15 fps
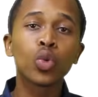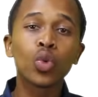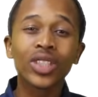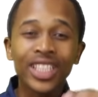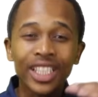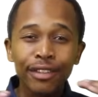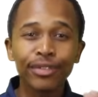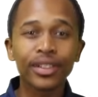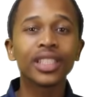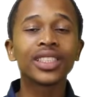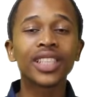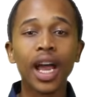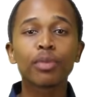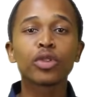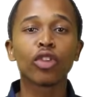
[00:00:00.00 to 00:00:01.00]
through different
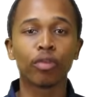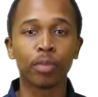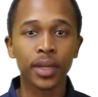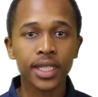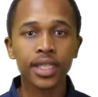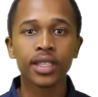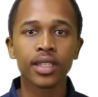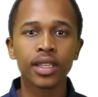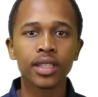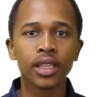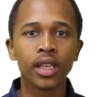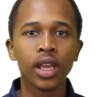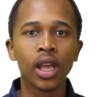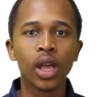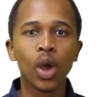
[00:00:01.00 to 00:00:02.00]
types of businesses,
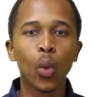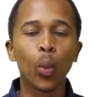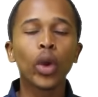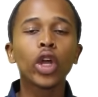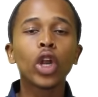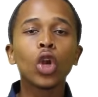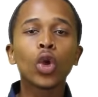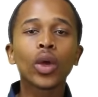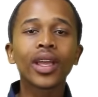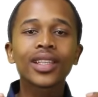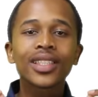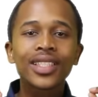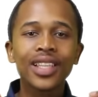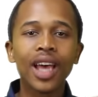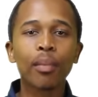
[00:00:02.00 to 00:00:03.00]
we're going to look
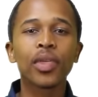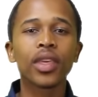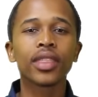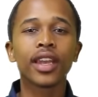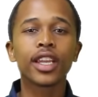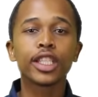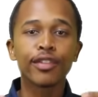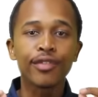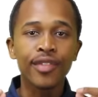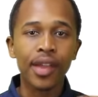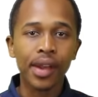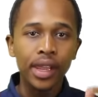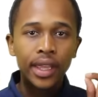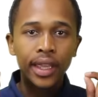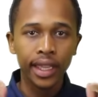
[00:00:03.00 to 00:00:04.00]
at something that is
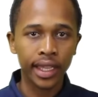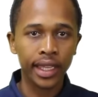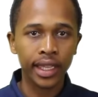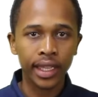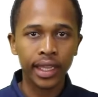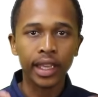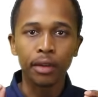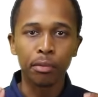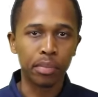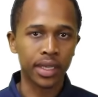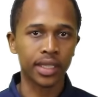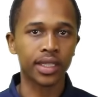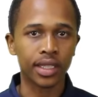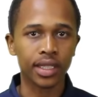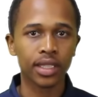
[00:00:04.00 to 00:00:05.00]
very key in
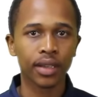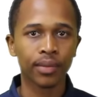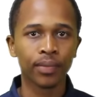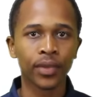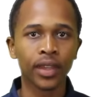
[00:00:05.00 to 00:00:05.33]
business.